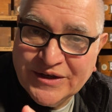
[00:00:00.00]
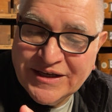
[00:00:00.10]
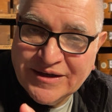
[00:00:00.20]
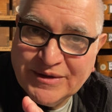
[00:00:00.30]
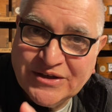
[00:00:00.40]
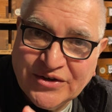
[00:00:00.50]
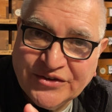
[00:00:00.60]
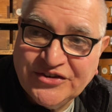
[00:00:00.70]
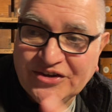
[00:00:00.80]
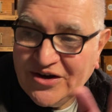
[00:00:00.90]
here
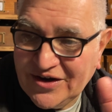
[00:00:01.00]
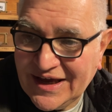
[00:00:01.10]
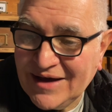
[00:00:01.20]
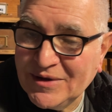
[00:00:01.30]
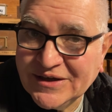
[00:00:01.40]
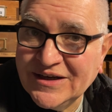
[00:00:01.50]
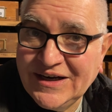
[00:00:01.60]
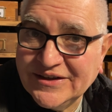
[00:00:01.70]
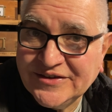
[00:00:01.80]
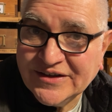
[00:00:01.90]
because I am a
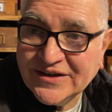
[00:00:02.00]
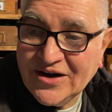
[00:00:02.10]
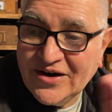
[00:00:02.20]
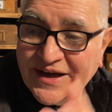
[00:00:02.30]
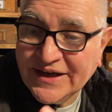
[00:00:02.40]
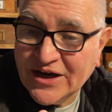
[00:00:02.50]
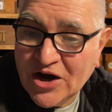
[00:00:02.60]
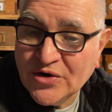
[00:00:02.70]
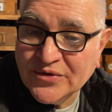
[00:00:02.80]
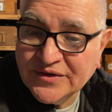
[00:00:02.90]
collector. I
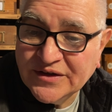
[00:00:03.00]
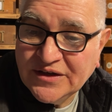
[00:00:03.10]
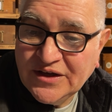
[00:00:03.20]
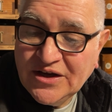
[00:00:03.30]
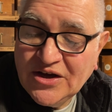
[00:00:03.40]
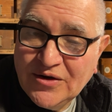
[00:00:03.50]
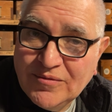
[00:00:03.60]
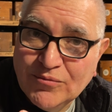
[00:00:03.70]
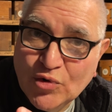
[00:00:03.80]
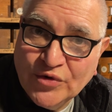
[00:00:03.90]
own
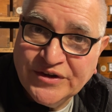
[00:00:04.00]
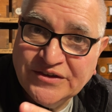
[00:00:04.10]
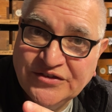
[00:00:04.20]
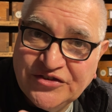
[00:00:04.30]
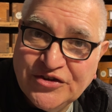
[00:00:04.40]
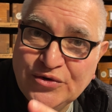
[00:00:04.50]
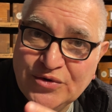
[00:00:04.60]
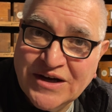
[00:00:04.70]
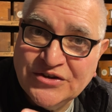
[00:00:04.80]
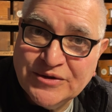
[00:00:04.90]
more than
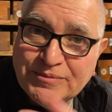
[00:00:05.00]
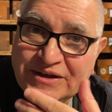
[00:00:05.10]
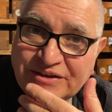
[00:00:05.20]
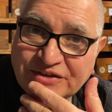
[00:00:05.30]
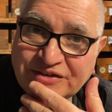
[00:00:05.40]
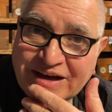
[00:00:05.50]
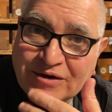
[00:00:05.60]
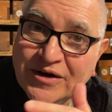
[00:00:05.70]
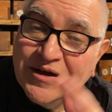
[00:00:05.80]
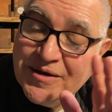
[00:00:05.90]
200 binders
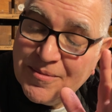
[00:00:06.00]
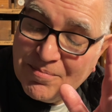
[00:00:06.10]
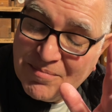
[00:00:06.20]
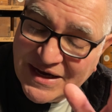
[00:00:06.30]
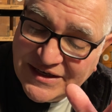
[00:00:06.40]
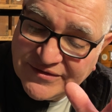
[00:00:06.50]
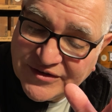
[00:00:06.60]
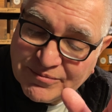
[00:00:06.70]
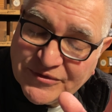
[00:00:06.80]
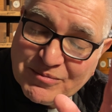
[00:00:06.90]
now. Many of
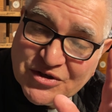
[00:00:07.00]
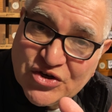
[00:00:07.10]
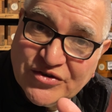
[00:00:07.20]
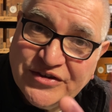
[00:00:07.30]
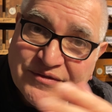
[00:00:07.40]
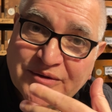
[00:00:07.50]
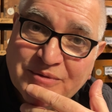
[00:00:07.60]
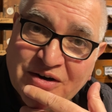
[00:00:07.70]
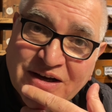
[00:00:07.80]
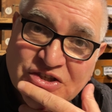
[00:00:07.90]
them, the majority of them,
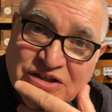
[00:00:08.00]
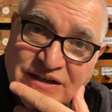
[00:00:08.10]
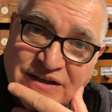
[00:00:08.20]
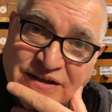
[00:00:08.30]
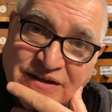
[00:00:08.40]
are actually